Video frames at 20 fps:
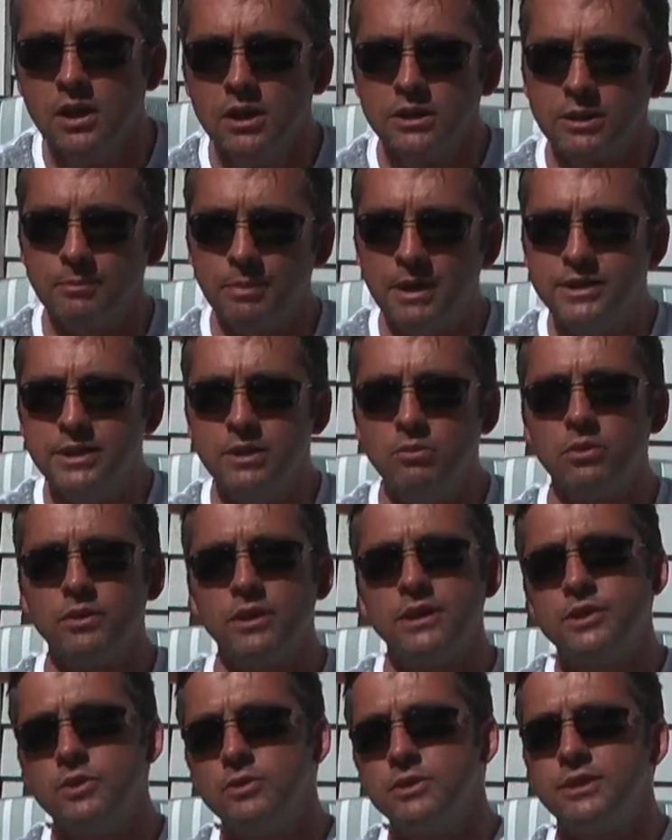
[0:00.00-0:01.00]
So basically what
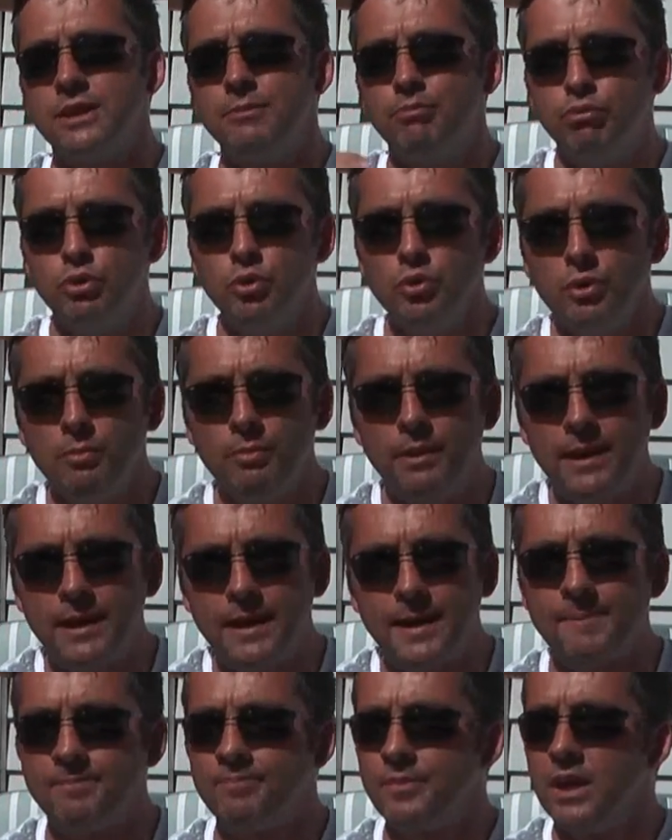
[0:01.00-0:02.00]
they do is they brew the
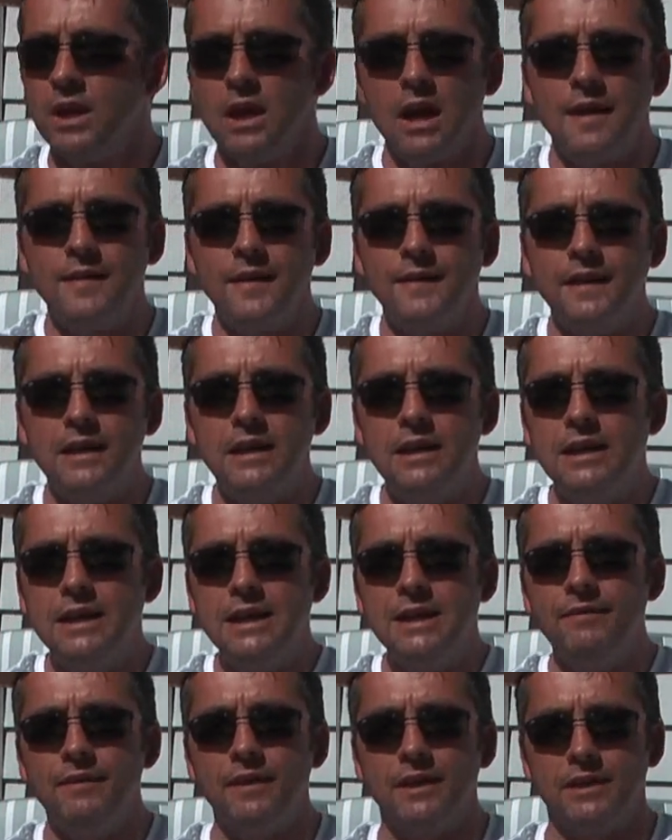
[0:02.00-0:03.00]
beer and then they
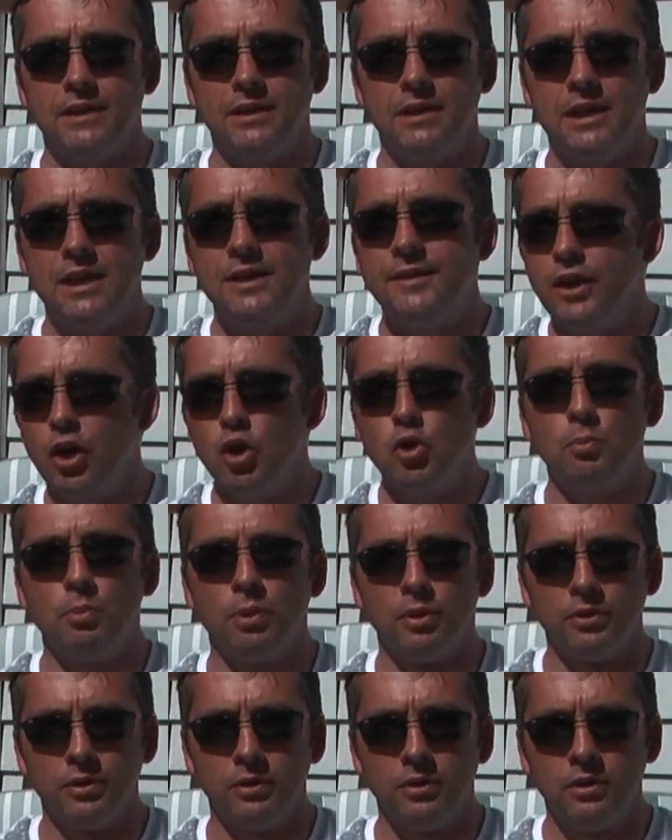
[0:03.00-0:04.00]
leave it in the
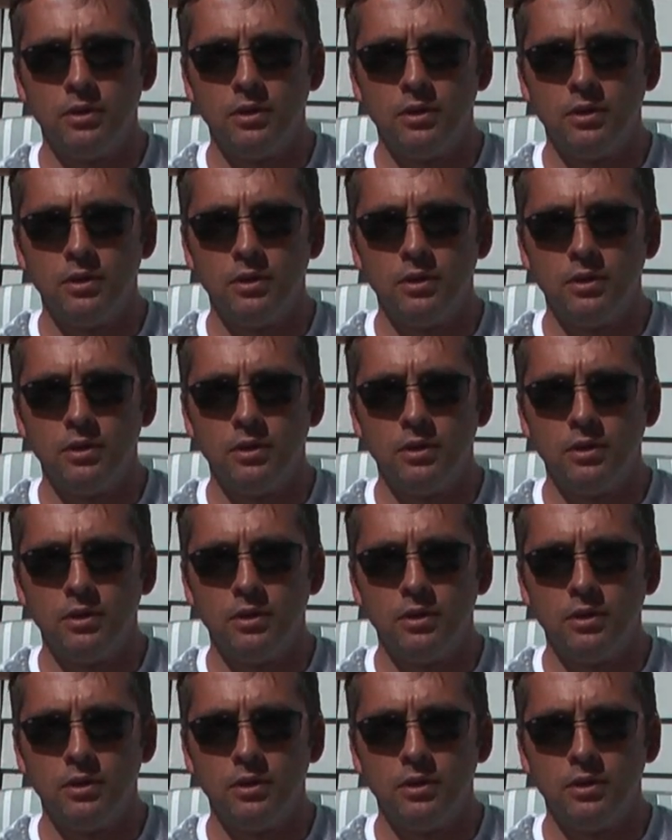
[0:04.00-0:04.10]
open